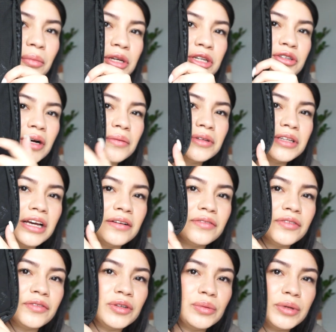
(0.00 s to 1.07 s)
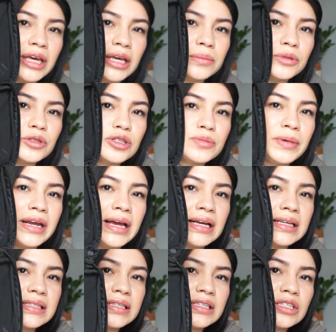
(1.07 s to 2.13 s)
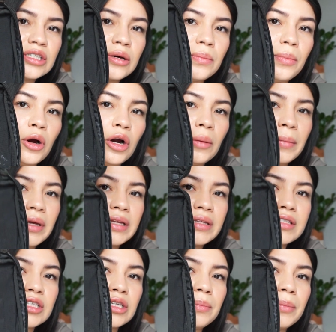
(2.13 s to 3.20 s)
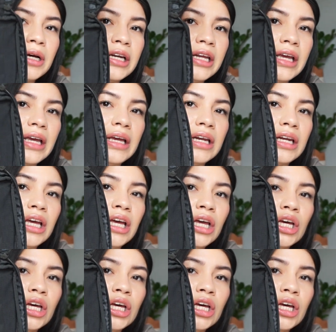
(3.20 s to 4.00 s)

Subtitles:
we traveled, I have a few cables, but it has these compartments to put in